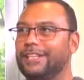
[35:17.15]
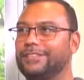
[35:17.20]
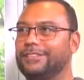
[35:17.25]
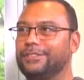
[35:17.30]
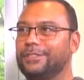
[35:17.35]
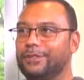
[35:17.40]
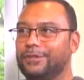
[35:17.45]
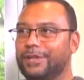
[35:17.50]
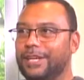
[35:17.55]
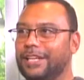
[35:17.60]

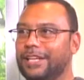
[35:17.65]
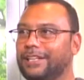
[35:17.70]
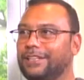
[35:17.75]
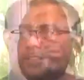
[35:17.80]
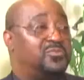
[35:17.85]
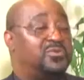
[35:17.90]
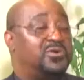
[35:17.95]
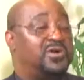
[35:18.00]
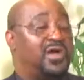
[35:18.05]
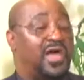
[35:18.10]
Let's do it.
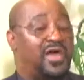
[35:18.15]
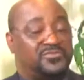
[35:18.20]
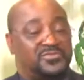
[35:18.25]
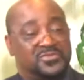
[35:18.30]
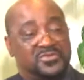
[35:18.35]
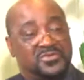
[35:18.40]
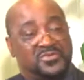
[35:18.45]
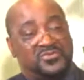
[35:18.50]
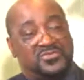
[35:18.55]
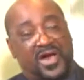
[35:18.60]
Yeah, we'll have
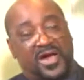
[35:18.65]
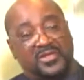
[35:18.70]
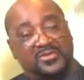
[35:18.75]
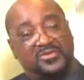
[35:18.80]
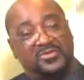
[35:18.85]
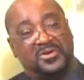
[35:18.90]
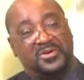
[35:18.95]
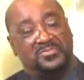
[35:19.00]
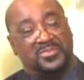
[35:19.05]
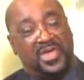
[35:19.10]
to do a
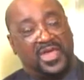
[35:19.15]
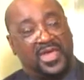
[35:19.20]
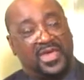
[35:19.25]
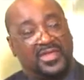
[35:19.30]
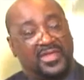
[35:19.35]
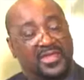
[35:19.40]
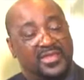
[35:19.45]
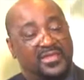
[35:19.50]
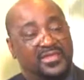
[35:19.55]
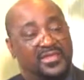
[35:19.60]
follow-up,
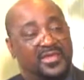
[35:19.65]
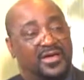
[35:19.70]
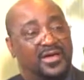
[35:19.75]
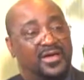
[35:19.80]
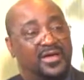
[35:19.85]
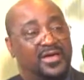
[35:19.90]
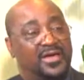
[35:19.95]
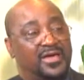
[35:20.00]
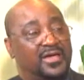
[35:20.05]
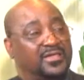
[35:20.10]
man. And
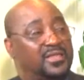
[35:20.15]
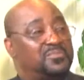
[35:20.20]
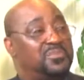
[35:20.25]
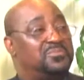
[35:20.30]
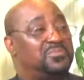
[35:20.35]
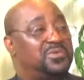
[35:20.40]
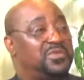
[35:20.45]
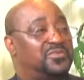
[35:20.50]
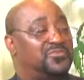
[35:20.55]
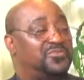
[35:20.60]
let
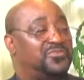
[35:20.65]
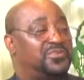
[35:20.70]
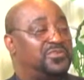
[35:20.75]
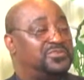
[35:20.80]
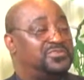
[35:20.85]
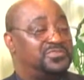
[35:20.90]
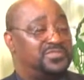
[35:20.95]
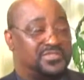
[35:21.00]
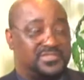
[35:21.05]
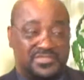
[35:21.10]
me be the
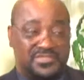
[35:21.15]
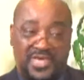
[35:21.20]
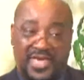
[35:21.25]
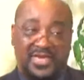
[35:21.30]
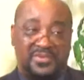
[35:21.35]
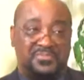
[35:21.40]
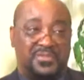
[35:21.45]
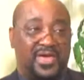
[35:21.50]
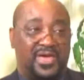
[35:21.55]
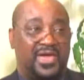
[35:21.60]
first to
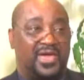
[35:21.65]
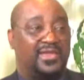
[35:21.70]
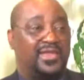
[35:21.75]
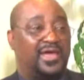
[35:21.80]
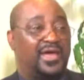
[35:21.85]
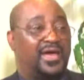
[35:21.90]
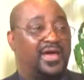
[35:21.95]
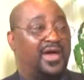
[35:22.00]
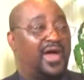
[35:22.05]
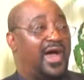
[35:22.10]
say,
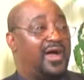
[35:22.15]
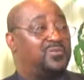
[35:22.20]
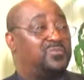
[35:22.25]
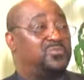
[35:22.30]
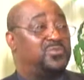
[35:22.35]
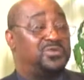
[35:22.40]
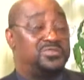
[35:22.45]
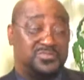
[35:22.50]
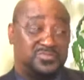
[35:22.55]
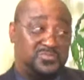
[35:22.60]
man, I
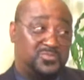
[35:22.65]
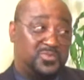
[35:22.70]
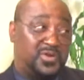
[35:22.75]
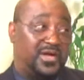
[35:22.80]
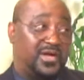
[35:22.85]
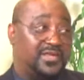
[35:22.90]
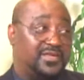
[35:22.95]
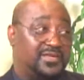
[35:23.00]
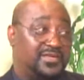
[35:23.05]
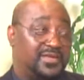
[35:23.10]
wish you
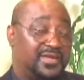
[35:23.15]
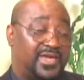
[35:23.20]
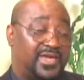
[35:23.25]
well in your